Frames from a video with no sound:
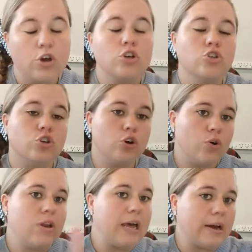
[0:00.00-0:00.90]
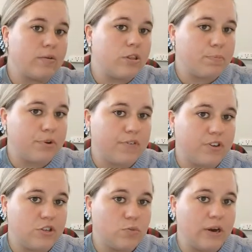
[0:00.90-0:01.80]
So like with the
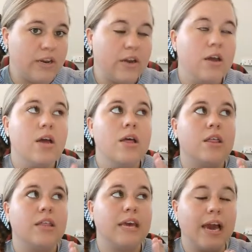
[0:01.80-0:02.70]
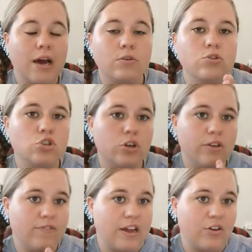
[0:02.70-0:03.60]
previous one, the house was only
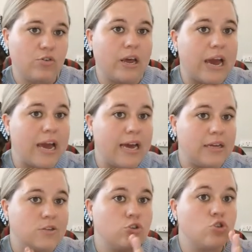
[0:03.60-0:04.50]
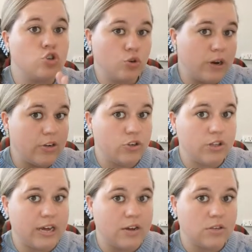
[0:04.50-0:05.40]
valued at
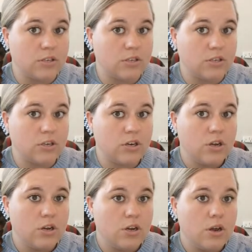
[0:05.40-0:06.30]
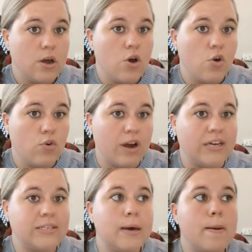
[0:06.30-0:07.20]
200,000, all right?
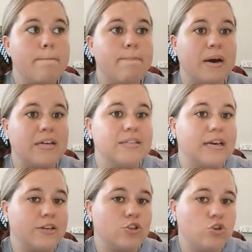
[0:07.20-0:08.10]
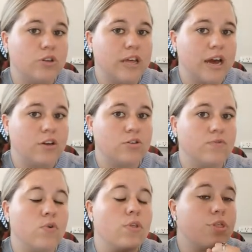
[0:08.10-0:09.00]
But they insured the house
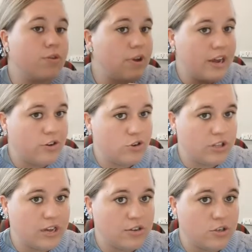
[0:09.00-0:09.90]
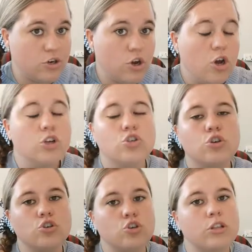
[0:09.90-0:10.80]
for 300,000. So
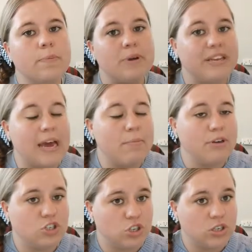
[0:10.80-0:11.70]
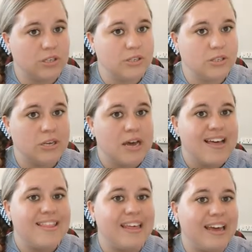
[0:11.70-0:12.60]
should there be damages,
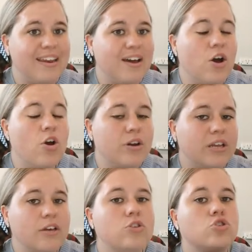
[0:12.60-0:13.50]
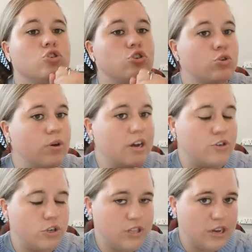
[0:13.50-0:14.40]
then only
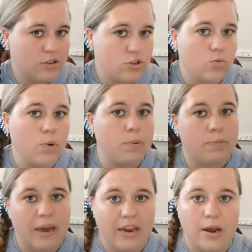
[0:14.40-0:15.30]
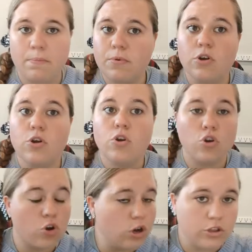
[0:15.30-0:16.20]
200,000 will be paid out,
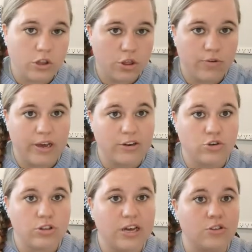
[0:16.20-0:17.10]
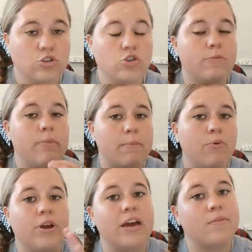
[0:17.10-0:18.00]
not the 300,000. So
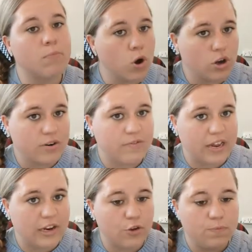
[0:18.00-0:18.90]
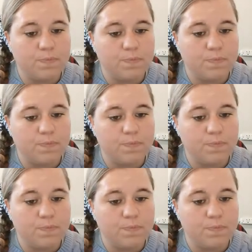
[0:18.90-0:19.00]
remembering at market value.